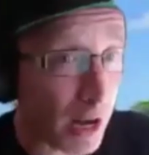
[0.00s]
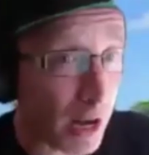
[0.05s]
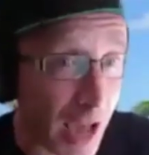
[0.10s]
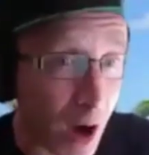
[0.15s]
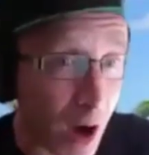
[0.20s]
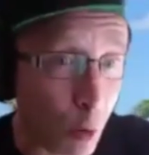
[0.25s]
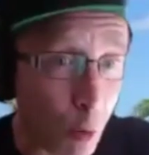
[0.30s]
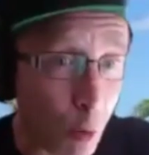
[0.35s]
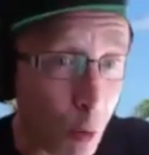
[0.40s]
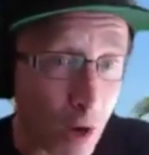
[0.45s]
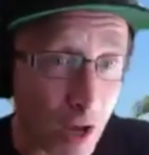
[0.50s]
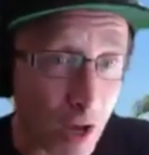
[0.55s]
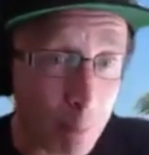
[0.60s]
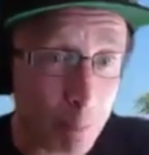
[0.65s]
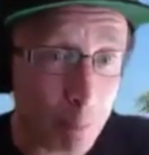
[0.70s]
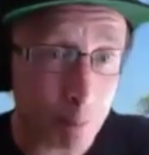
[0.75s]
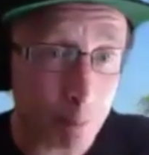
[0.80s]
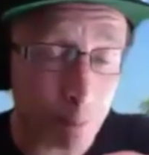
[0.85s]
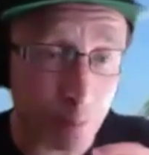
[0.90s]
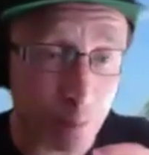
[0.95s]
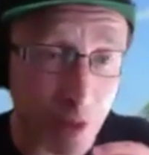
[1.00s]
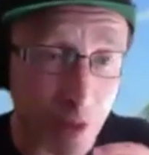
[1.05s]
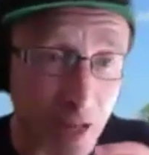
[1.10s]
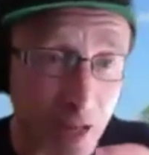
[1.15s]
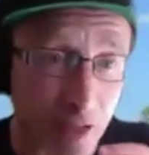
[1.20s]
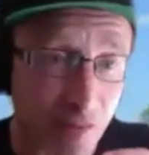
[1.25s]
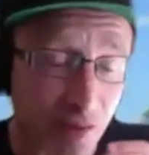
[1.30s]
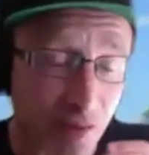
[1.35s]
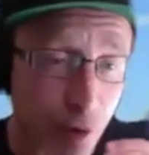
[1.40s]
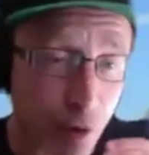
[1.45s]
how
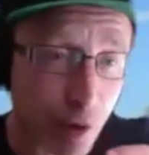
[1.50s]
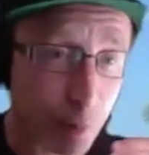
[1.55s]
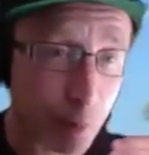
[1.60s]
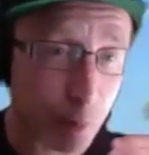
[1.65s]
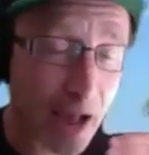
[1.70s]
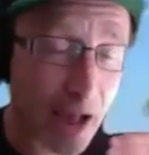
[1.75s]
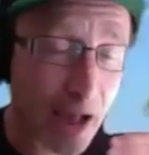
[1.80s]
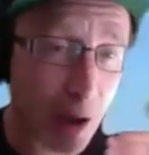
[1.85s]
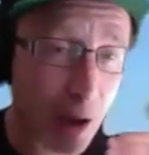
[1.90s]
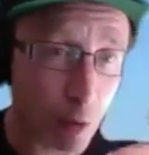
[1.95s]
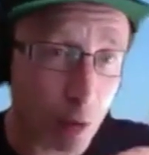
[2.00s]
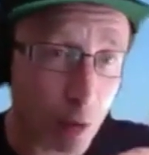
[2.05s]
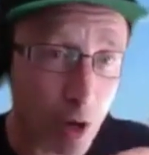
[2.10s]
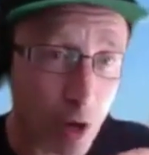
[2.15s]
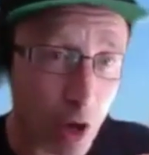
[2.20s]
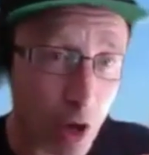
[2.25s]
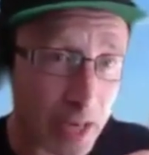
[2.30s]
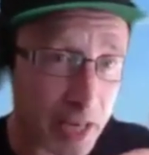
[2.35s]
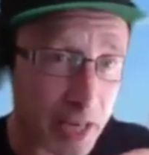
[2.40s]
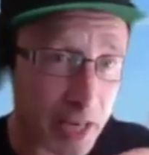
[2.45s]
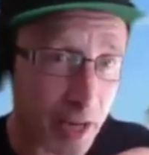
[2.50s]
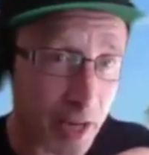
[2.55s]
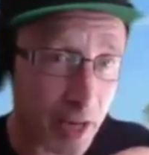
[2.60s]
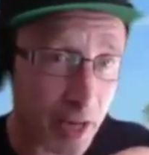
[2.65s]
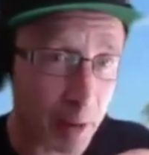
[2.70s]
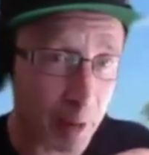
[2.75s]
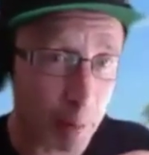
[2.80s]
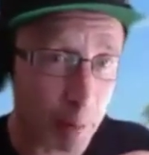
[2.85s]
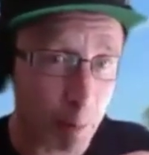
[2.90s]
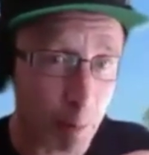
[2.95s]
it's incredible how light
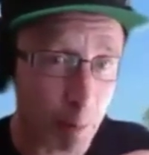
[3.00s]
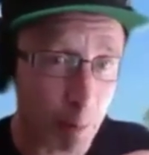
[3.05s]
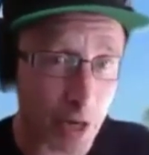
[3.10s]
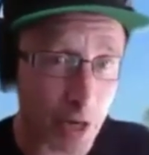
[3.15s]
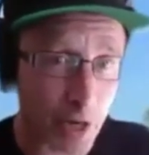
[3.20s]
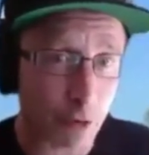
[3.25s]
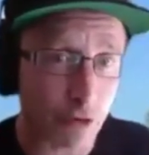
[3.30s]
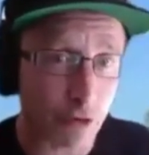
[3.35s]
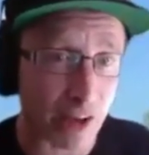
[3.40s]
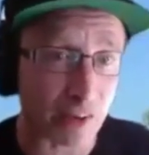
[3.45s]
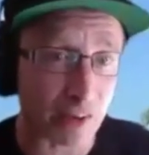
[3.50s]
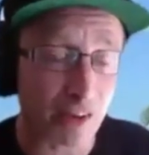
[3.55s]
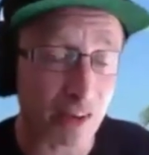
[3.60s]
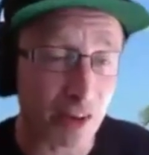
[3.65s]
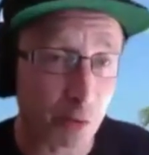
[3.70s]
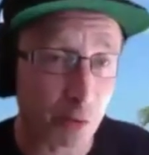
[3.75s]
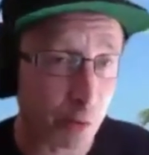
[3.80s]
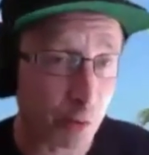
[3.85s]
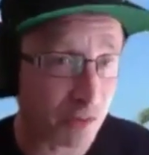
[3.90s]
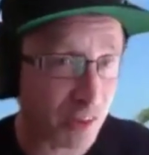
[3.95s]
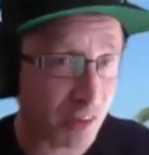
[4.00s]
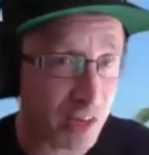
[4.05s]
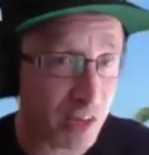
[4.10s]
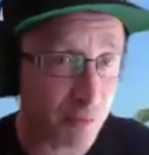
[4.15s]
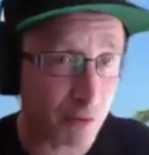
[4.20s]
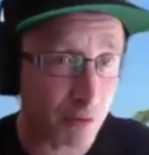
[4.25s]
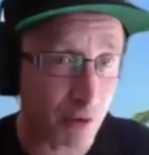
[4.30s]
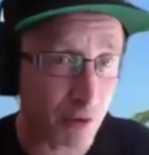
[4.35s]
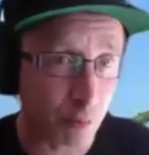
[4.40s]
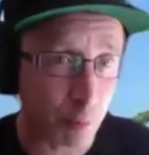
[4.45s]
Michael Jackson is
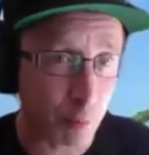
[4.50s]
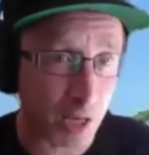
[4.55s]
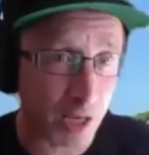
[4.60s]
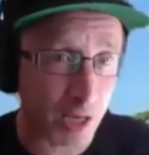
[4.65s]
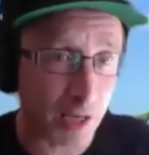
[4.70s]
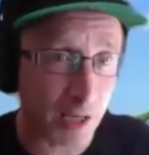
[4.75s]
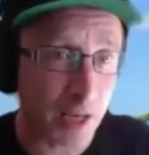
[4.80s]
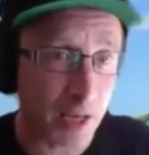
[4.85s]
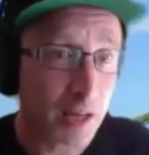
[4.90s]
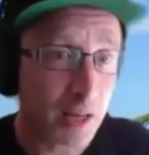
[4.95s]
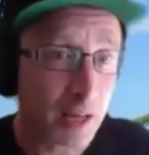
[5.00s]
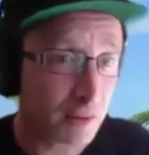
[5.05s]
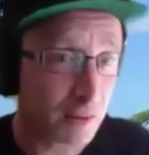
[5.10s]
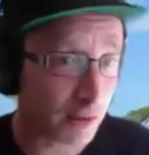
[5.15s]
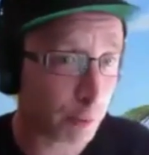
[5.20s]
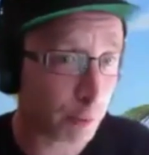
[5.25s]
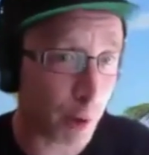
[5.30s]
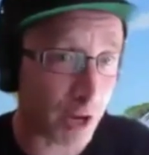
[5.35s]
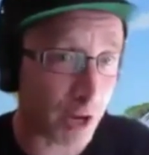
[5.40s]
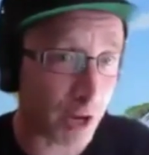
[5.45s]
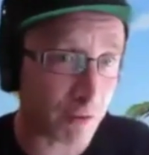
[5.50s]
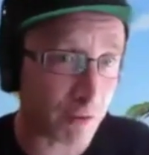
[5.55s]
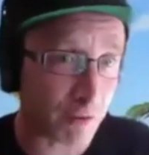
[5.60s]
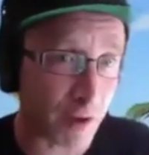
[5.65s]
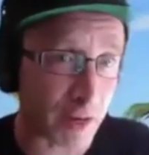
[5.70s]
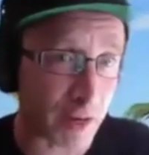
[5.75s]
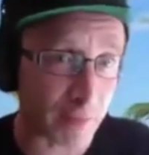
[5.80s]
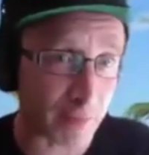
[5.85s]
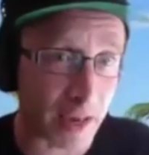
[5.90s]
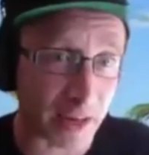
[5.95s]
perceived as being, despite the
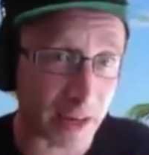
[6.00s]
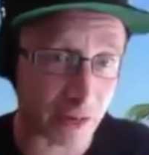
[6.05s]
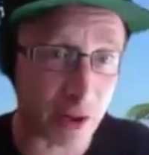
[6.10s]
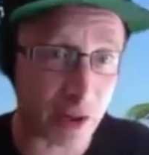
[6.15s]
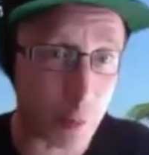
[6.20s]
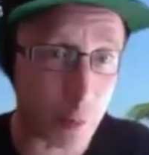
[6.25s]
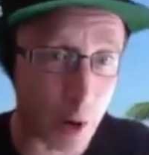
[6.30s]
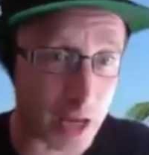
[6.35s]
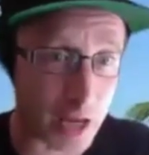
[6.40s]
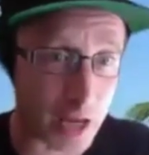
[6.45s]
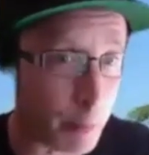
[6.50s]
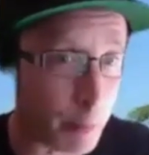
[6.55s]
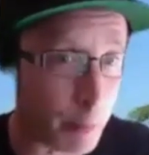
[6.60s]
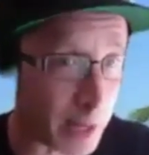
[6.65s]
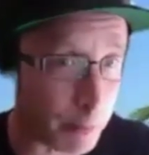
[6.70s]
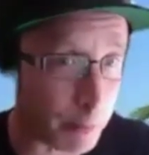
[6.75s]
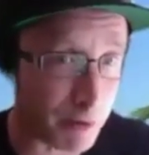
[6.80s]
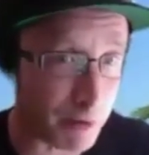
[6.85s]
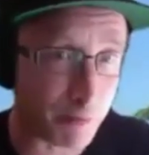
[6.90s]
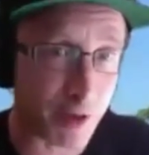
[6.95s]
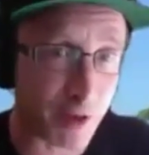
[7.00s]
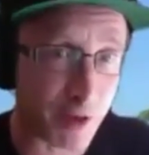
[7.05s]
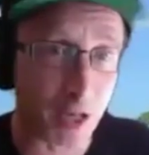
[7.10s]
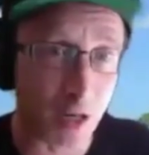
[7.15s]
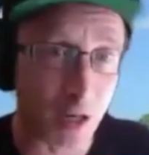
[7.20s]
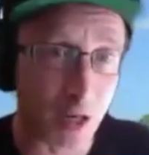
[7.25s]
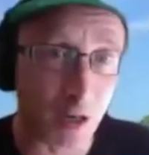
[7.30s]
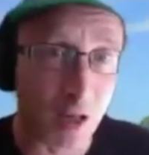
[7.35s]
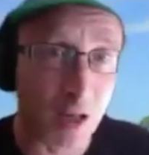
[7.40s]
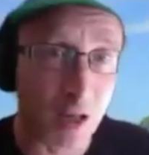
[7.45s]
fact that actually Way You Make Me
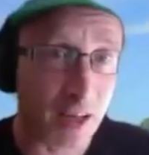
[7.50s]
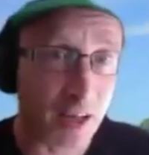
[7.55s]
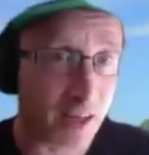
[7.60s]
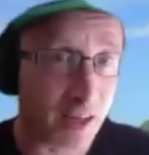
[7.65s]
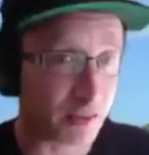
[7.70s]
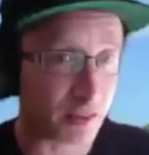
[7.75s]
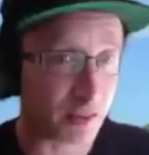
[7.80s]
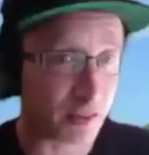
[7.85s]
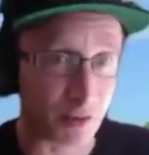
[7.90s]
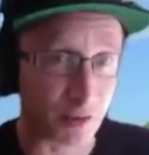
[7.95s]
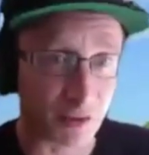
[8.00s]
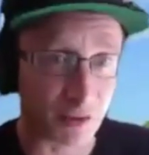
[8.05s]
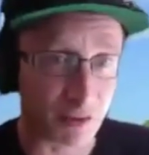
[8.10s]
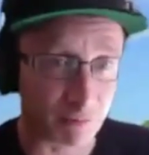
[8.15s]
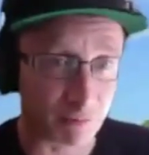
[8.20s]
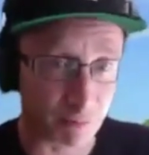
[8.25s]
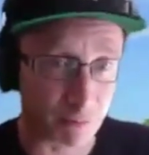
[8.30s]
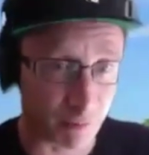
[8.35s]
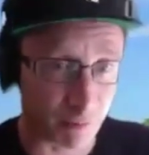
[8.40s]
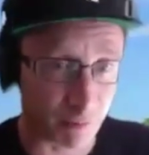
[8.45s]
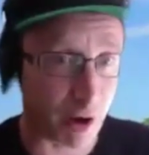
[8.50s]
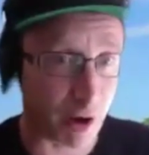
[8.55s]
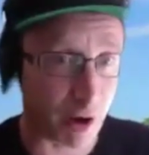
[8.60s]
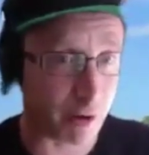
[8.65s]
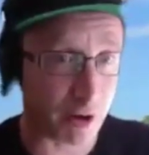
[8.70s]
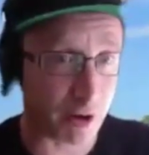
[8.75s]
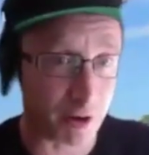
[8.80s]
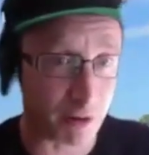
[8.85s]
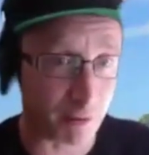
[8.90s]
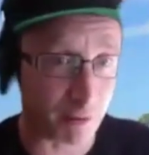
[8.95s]
Feel is a very
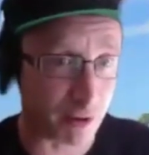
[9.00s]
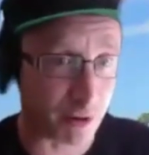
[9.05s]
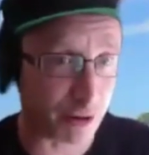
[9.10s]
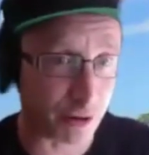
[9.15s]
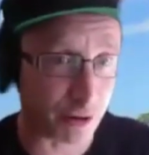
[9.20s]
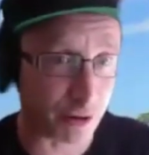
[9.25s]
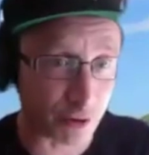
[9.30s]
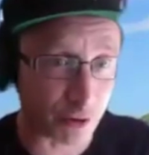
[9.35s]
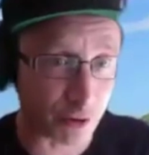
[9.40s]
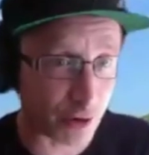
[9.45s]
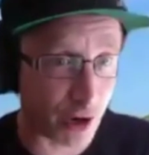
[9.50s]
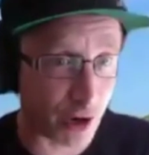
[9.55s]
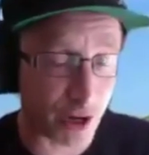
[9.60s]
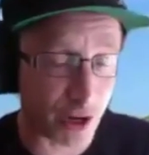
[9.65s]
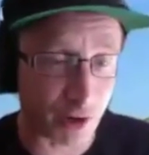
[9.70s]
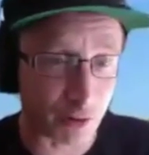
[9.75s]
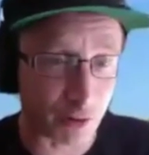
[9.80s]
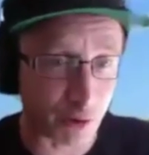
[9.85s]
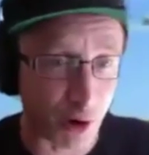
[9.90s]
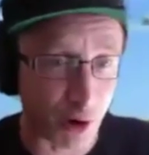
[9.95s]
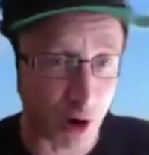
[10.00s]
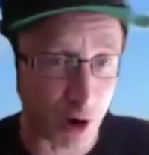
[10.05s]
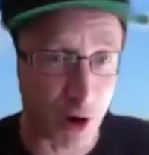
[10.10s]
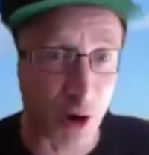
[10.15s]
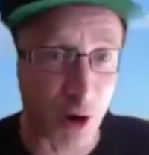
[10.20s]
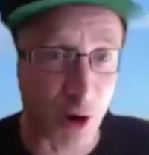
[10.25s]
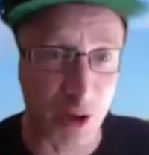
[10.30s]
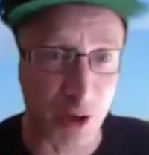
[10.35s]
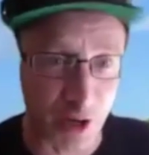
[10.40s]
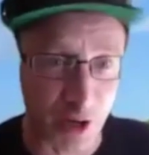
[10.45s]
vicious kind of
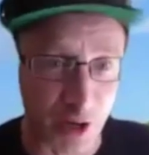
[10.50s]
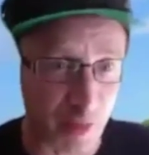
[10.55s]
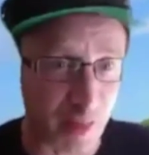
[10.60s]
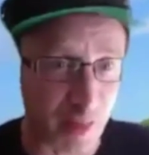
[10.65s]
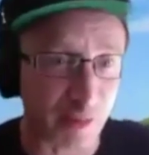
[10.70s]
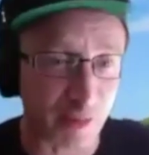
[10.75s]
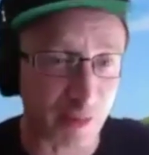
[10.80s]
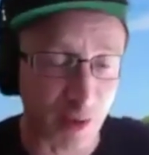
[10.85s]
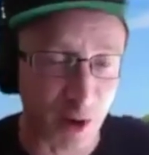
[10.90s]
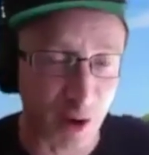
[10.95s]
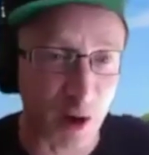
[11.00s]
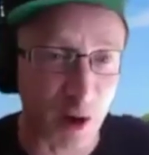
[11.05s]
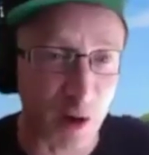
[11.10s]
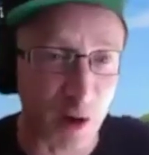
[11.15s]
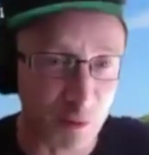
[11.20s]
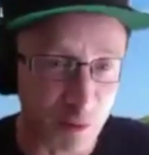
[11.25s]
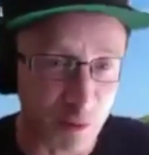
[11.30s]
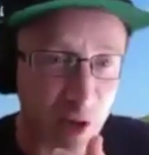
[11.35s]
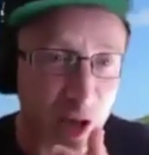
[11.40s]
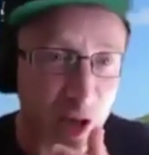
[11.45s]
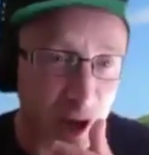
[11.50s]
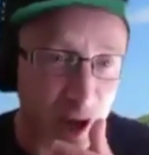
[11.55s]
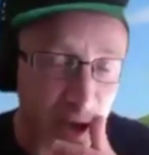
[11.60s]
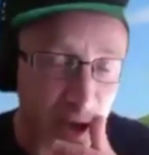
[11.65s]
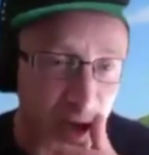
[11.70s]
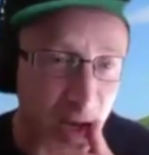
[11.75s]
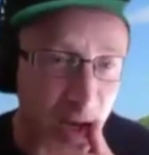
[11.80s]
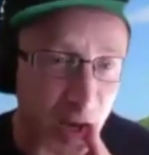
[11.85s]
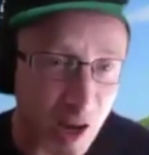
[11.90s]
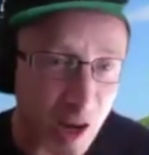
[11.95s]
song, and you know there's a lot of, you
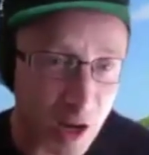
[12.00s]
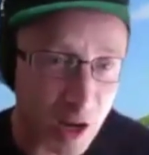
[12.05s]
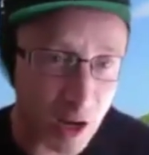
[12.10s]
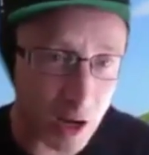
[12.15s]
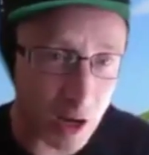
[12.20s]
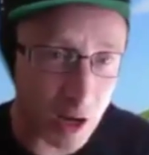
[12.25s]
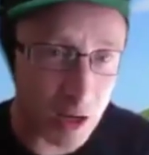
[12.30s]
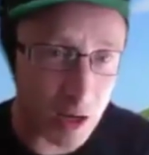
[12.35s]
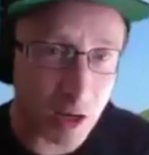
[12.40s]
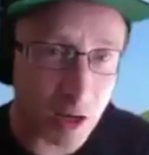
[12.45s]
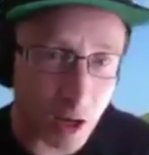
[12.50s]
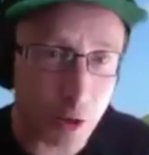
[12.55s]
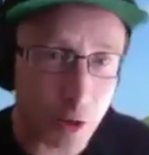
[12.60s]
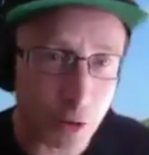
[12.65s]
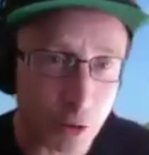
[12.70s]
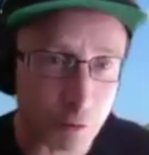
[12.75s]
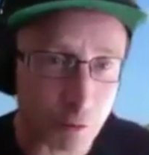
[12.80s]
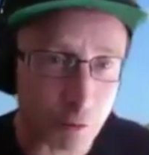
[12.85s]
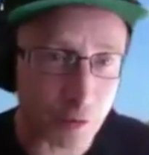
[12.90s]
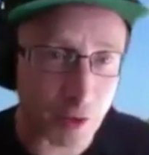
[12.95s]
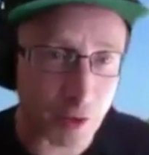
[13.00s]
know, a load of